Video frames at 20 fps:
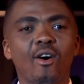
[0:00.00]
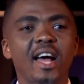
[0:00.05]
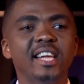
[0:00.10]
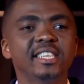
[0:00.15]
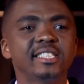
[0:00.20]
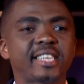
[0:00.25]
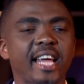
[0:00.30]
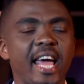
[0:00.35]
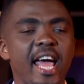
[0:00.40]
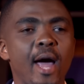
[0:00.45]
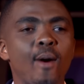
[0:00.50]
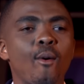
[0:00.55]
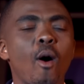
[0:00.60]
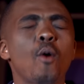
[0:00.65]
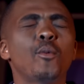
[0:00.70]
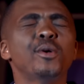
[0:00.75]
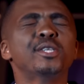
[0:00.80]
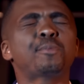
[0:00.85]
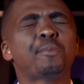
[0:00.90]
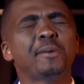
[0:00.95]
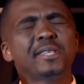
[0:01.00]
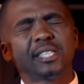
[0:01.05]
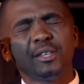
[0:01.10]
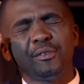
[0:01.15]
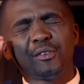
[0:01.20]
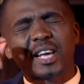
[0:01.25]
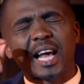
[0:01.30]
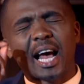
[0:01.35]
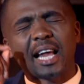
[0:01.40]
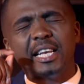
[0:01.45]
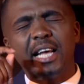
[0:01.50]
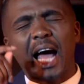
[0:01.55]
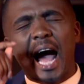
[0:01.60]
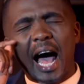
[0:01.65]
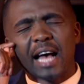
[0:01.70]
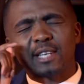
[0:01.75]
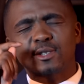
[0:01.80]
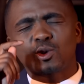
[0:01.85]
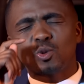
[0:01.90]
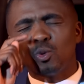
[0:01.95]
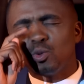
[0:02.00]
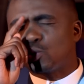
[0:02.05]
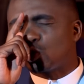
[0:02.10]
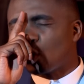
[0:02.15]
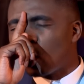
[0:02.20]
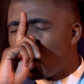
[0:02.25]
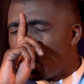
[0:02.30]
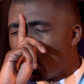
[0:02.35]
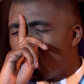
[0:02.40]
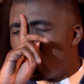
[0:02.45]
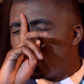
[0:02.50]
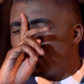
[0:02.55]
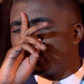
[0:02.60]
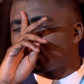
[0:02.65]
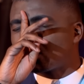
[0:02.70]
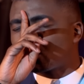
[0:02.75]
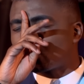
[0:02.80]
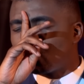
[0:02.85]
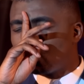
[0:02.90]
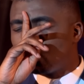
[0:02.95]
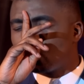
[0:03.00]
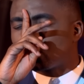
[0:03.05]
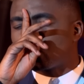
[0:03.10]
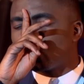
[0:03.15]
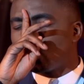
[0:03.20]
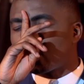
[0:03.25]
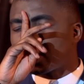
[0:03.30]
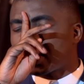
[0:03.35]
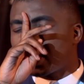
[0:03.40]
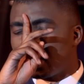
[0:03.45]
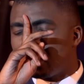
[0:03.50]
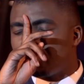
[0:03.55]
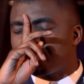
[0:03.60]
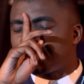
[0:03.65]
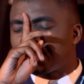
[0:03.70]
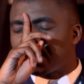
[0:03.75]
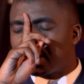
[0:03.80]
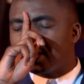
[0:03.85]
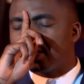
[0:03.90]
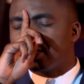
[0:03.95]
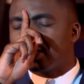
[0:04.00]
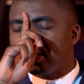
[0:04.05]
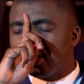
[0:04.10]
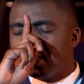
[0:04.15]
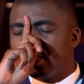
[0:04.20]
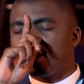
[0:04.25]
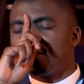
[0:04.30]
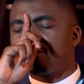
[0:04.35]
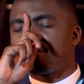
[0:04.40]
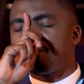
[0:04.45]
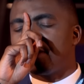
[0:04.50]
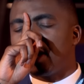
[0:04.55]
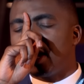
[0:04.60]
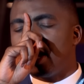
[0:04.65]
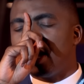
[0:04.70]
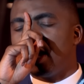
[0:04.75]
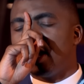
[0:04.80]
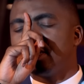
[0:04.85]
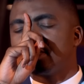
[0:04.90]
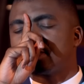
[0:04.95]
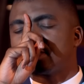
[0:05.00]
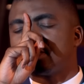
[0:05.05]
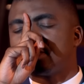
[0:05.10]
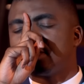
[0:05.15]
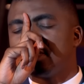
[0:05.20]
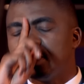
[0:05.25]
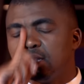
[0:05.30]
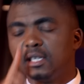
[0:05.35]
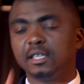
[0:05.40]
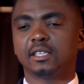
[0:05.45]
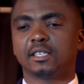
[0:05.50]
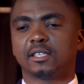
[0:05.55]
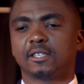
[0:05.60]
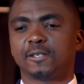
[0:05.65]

one day where we specifically ask you don't shoot your girlfriend in the face. See?